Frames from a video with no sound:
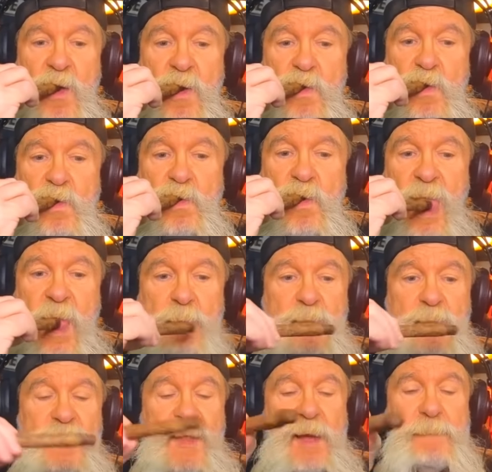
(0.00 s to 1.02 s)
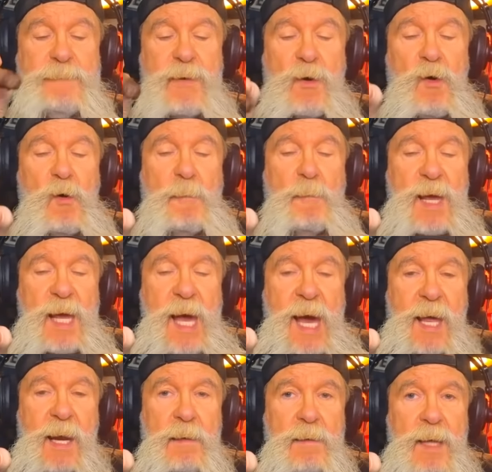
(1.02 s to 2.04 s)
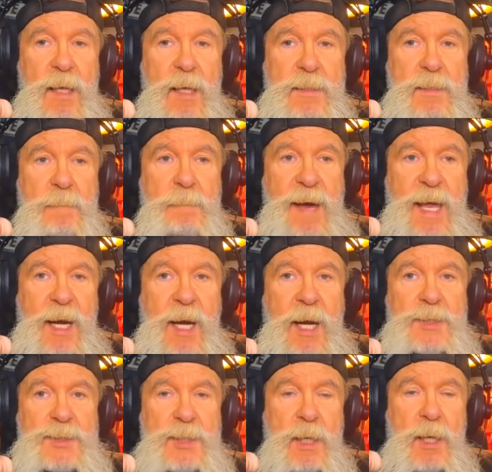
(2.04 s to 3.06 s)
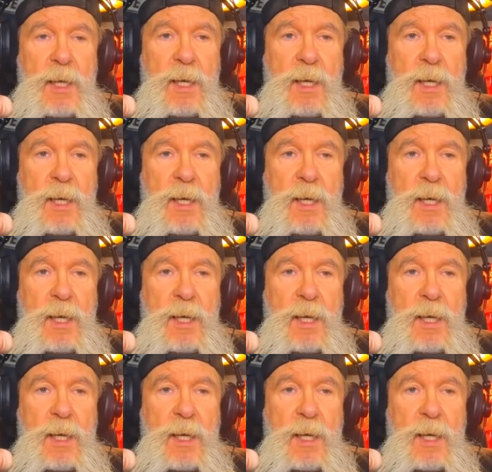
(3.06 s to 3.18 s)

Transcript: it. But they pulled me out to manage